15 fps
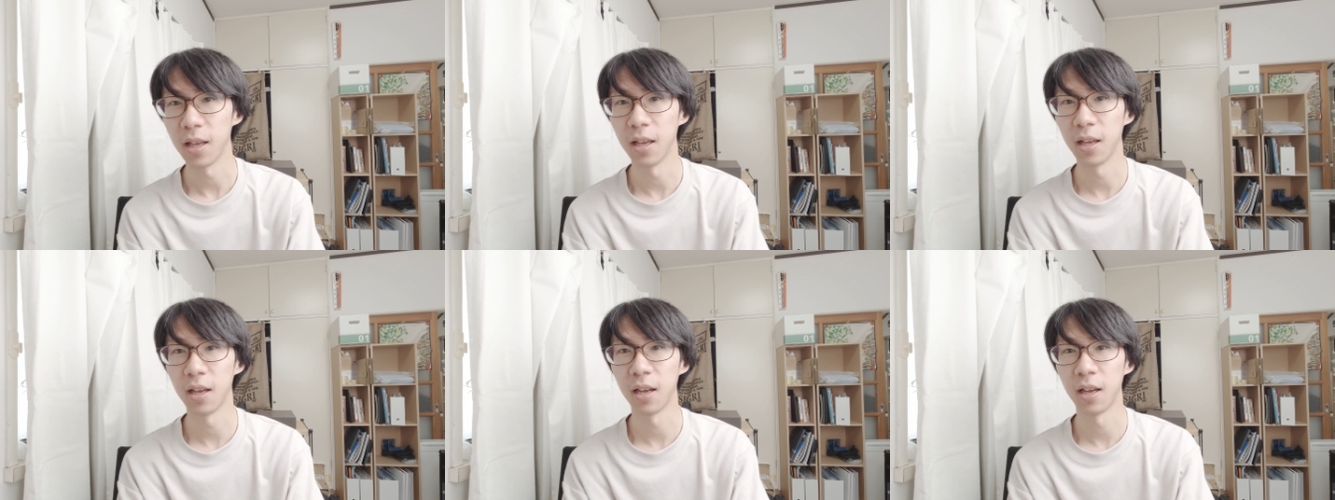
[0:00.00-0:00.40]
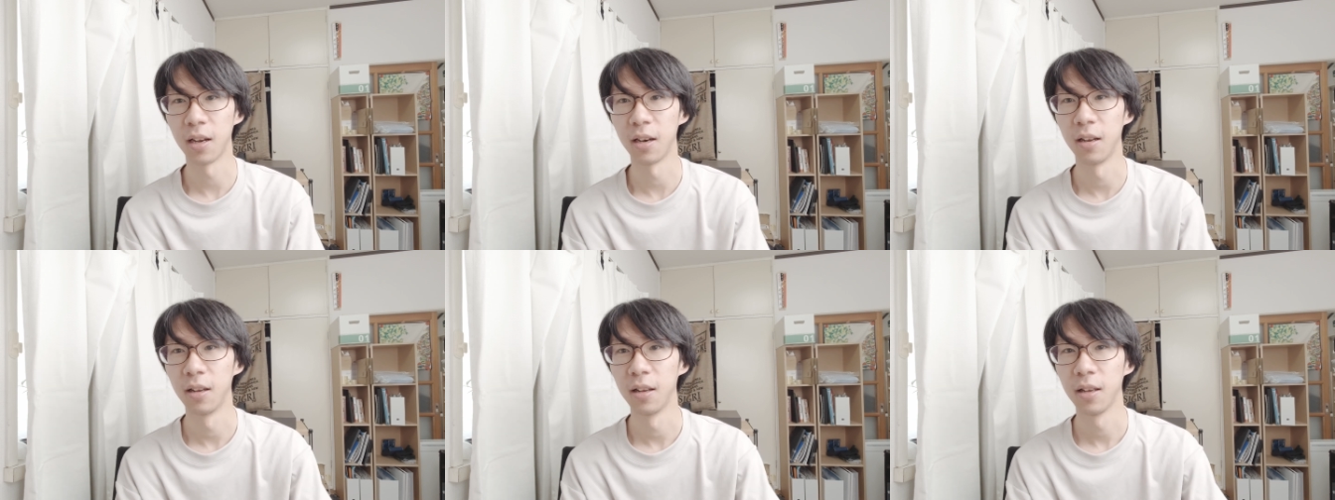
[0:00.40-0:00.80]

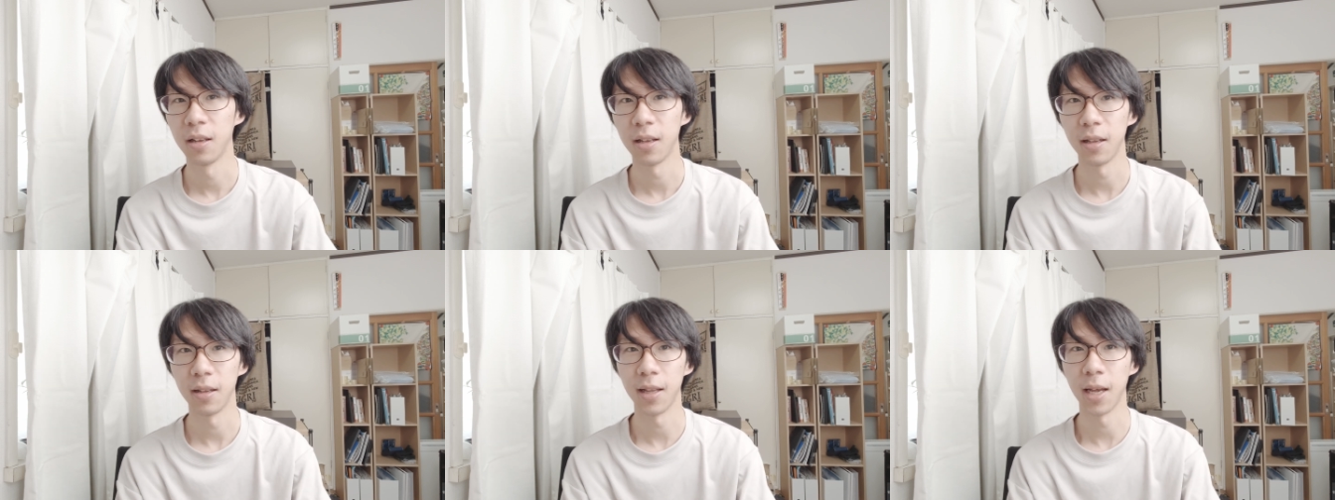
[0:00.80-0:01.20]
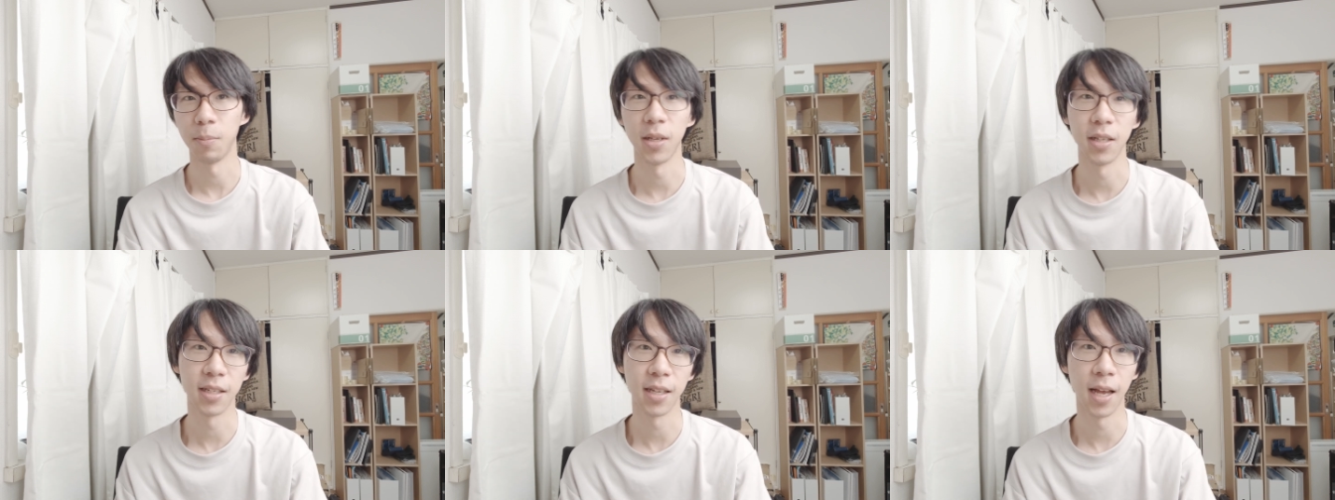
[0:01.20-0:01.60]
And that
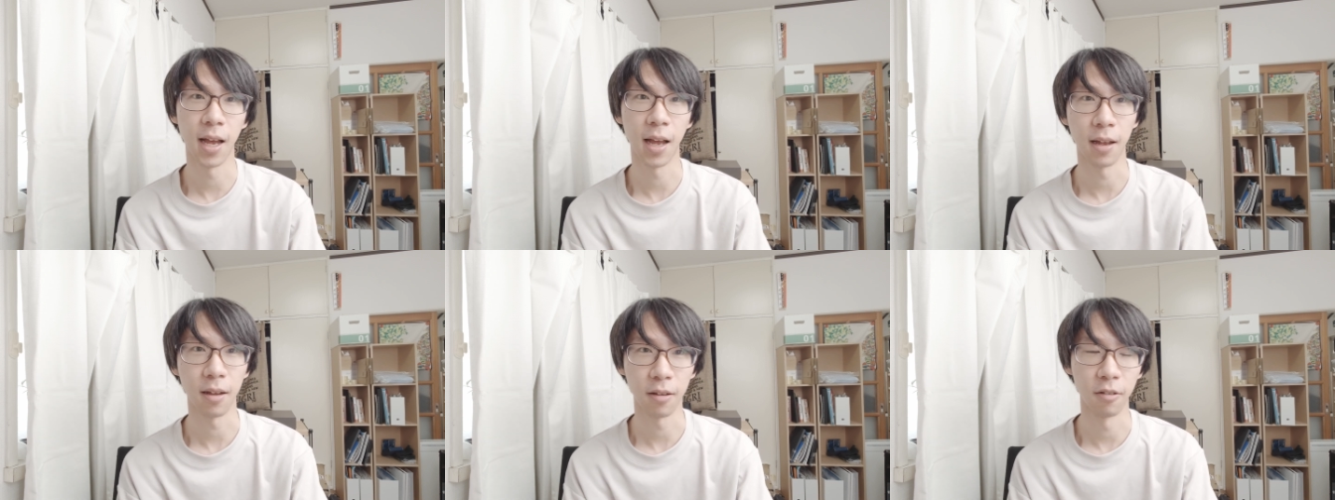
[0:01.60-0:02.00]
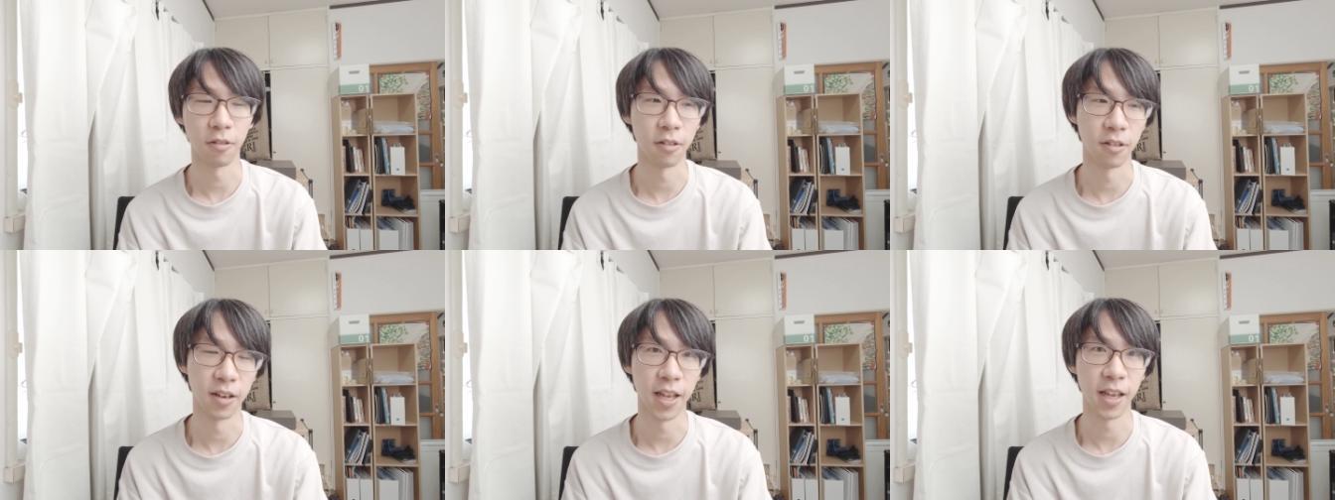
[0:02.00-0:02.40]
means that
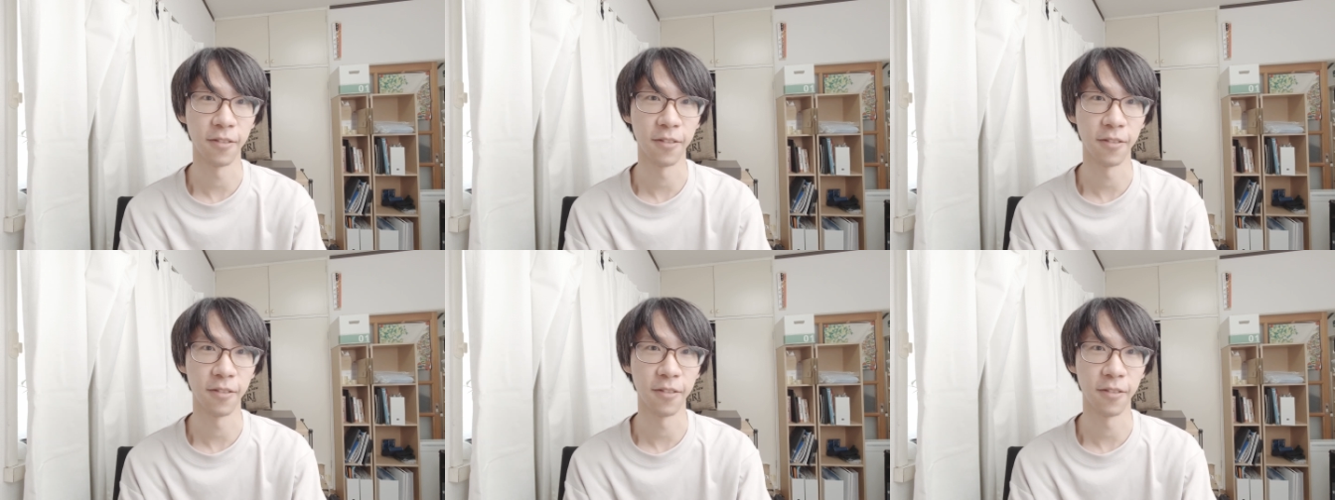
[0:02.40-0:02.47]
your